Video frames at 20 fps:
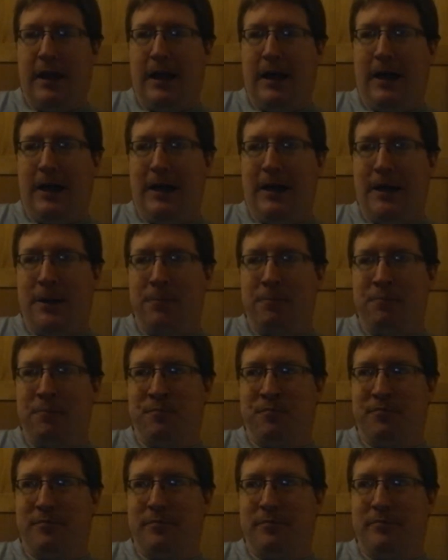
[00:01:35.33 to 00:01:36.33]
Um,
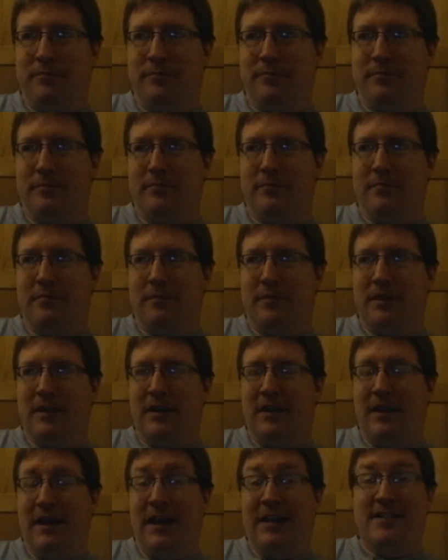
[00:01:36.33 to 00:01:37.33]

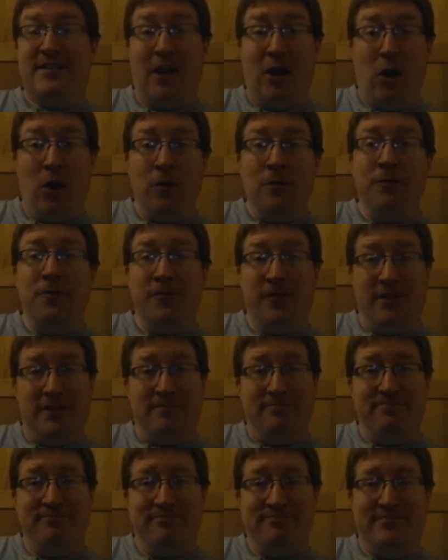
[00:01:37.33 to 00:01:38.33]
it's a long film.
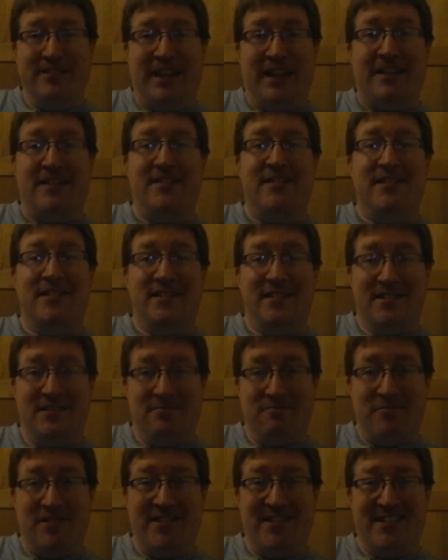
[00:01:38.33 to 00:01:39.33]
It's
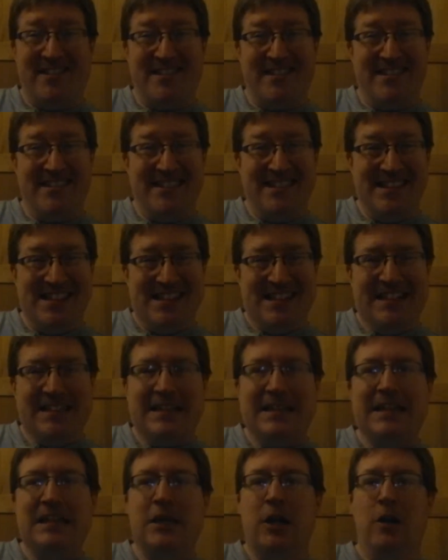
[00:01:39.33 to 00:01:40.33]

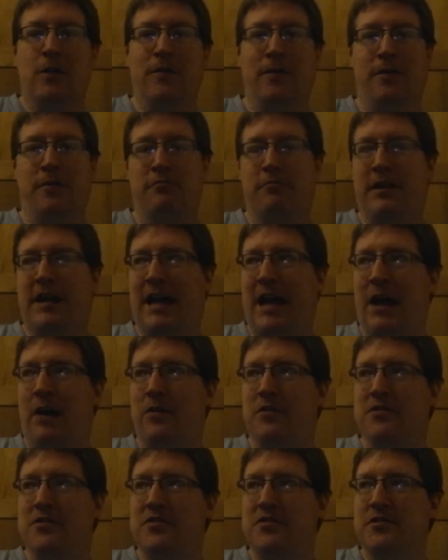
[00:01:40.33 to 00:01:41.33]
slightly over three
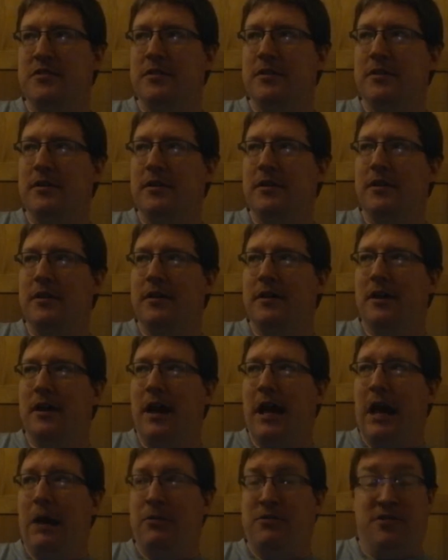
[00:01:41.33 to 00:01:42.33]
hours,
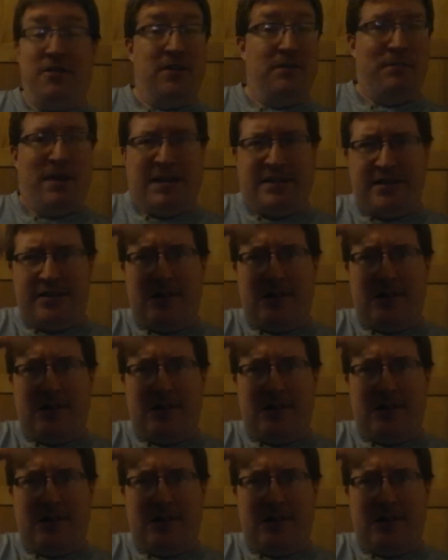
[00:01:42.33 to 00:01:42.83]
uh, which I think makes it